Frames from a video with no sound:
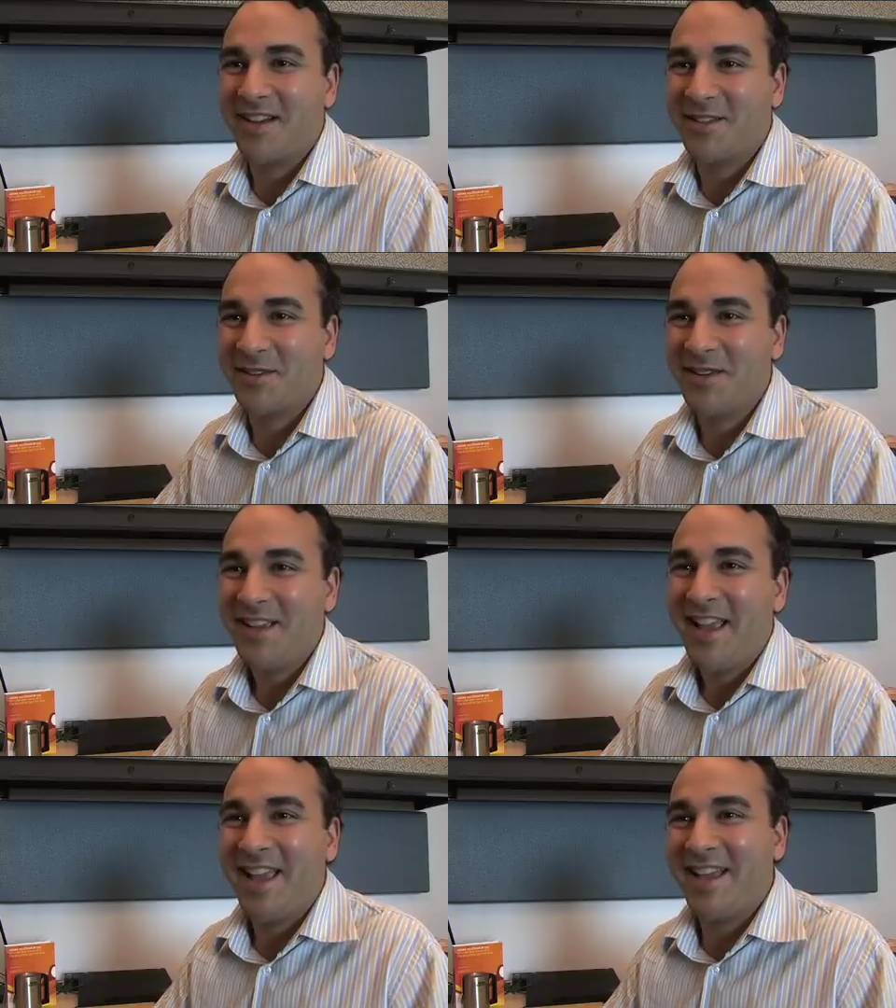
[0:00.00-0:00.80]
color.
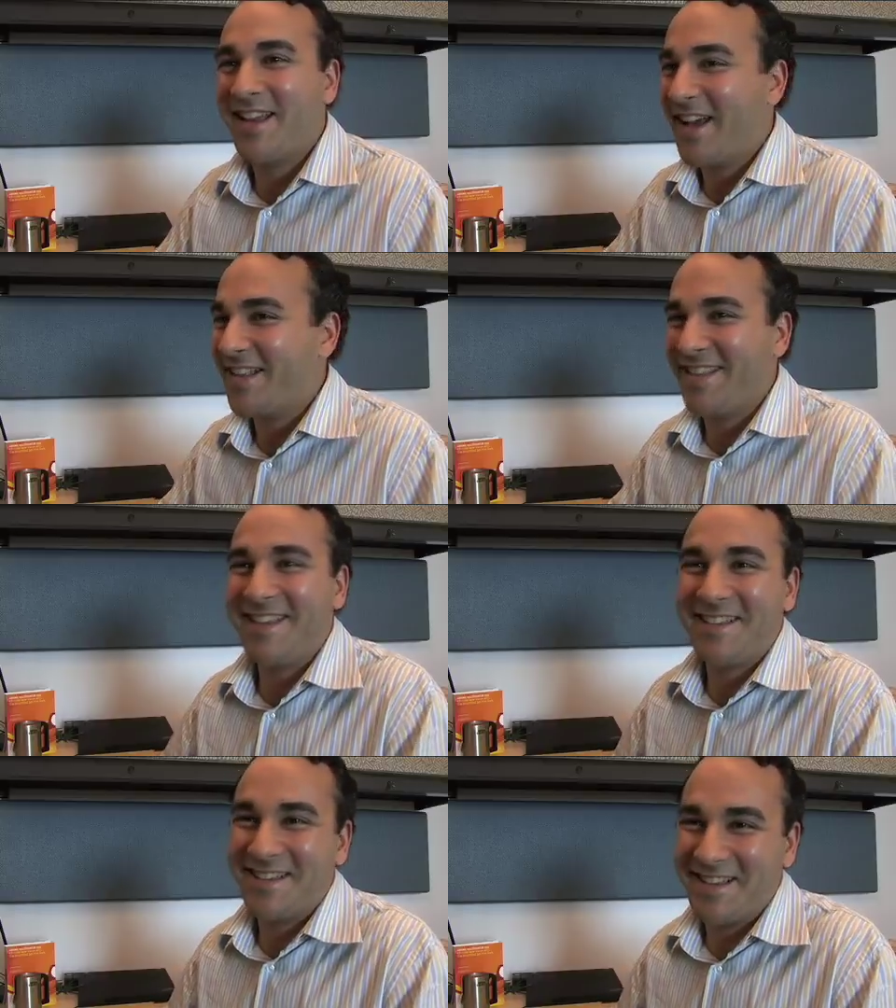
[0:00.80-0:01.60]
And I
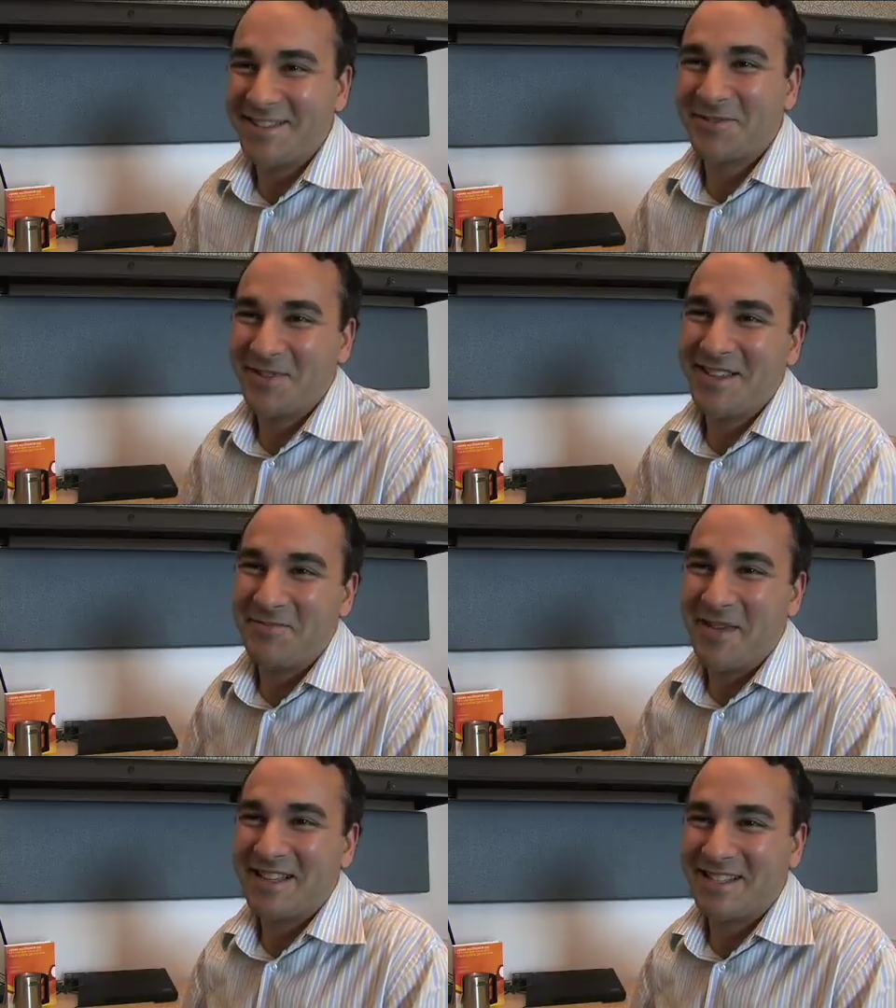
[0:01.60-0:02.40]
think it's really
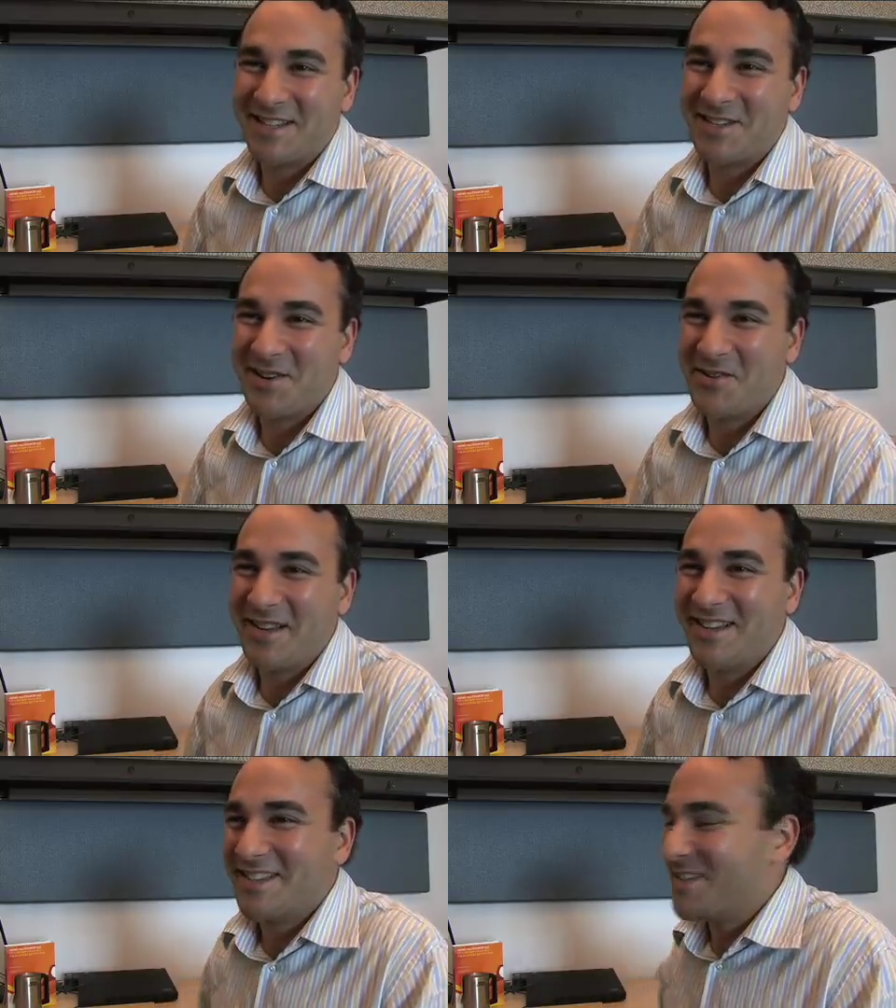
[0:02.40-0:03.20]
best to show
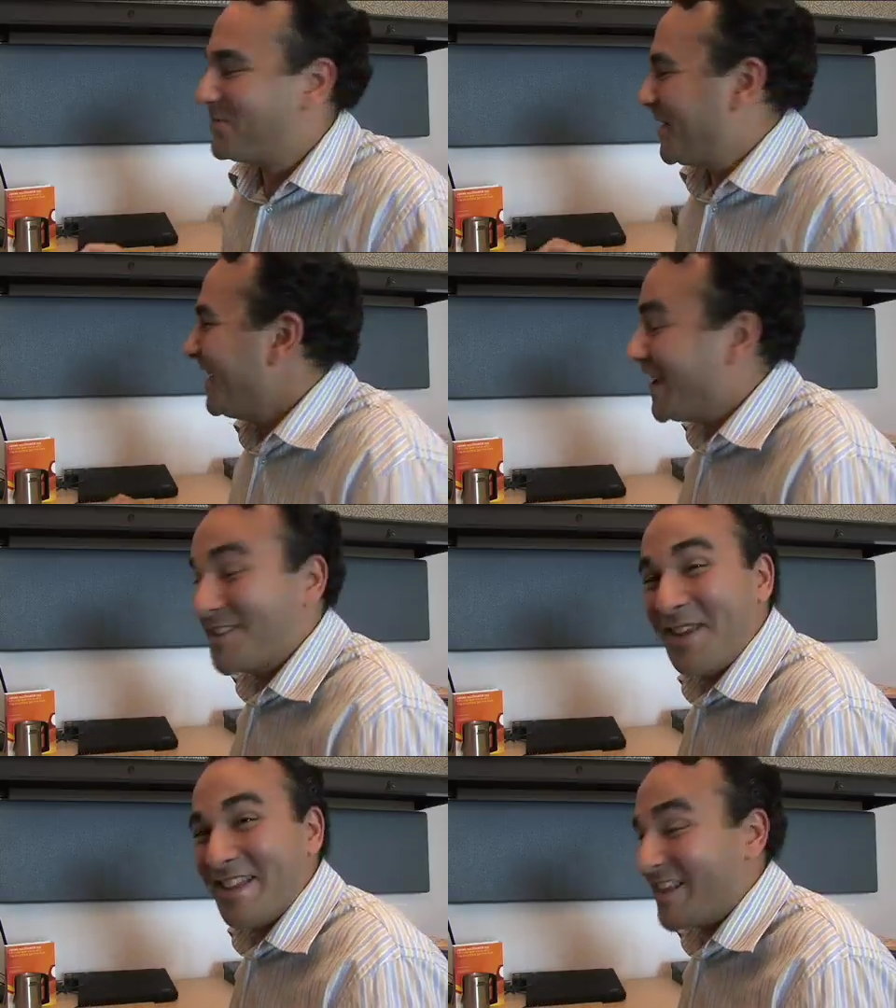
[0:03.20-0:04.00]
it.
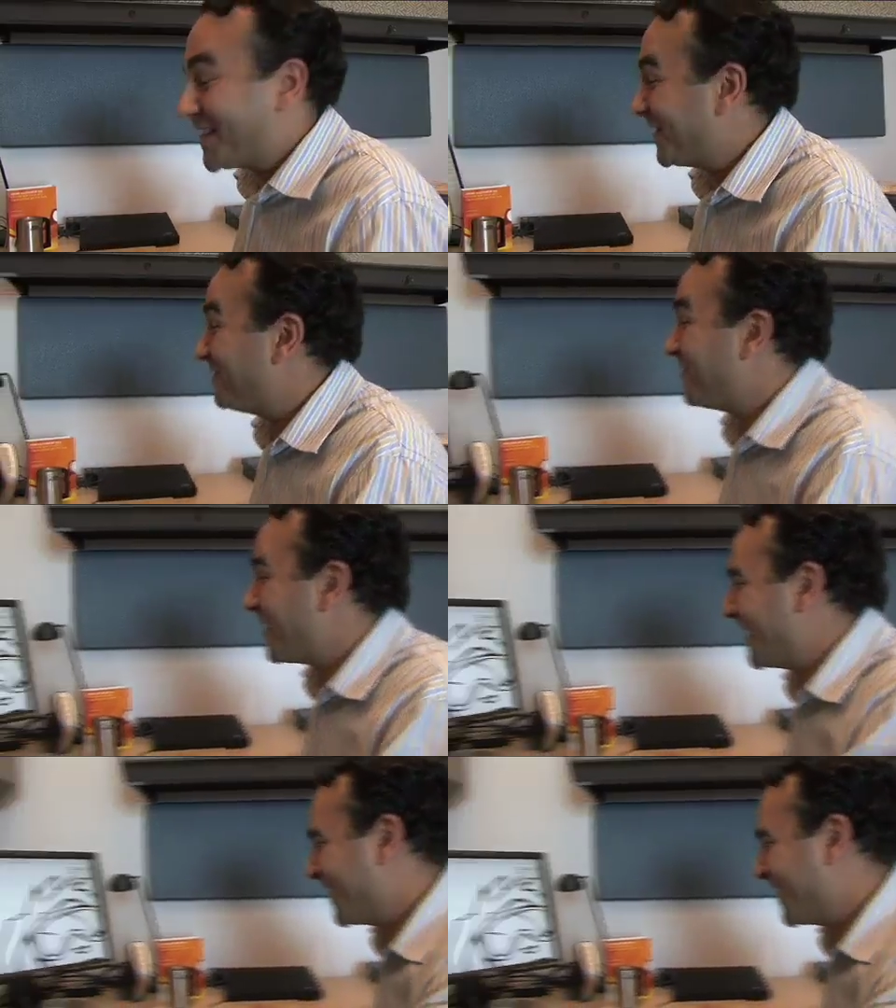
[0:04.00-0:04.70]
It's actually a very